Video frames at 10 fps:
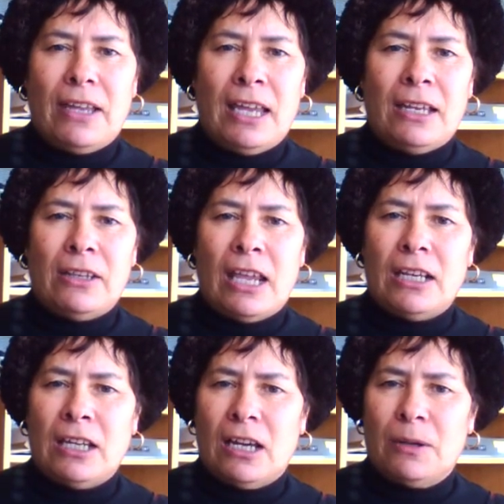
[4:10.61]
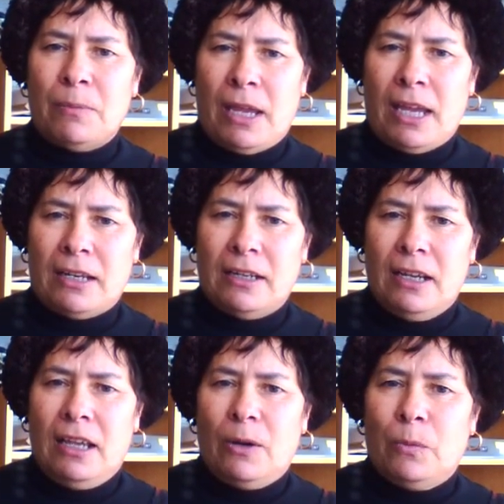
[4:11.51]
And that young man
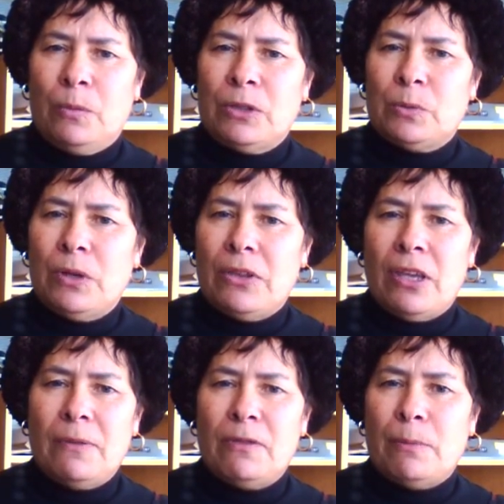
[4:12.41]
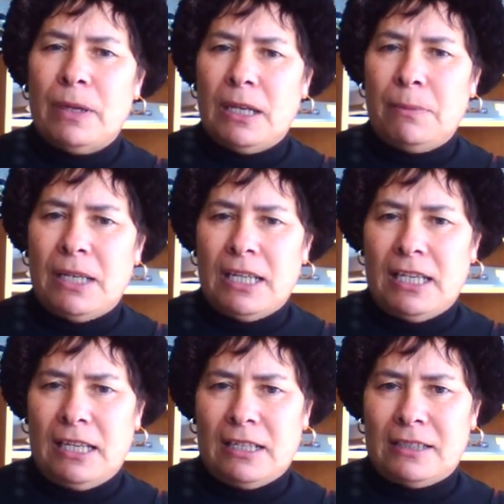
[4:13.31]
was with him for many, many
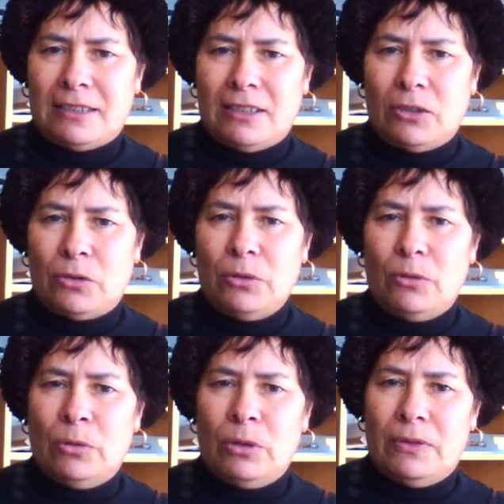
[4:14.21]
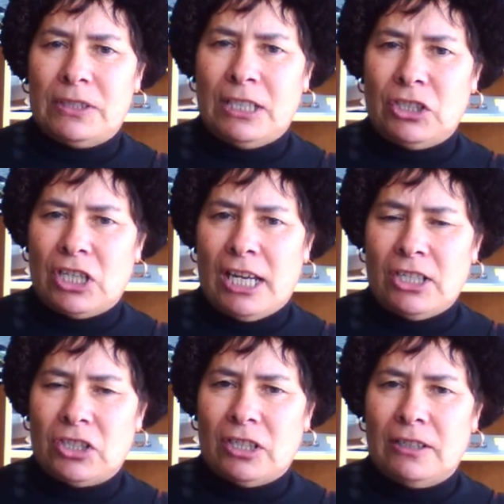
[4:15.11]
years through all of his
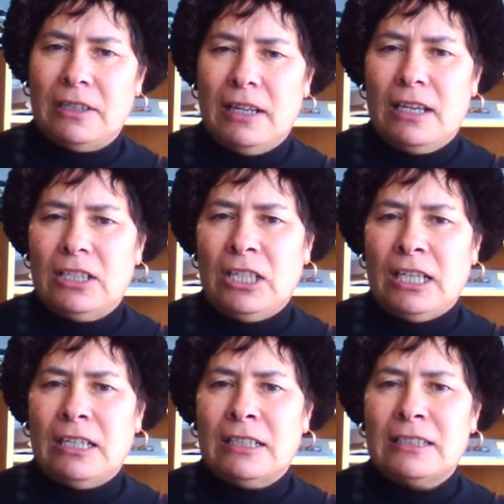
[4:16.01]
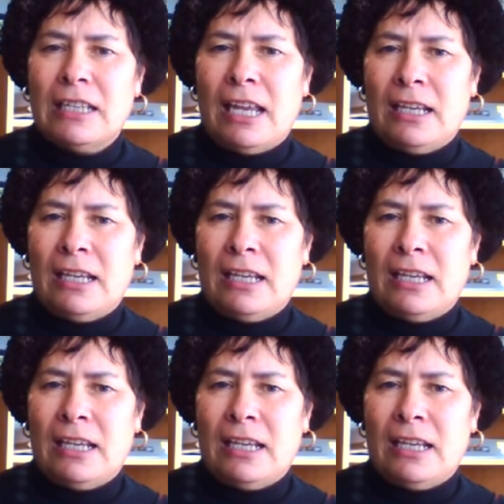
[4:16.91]
education years,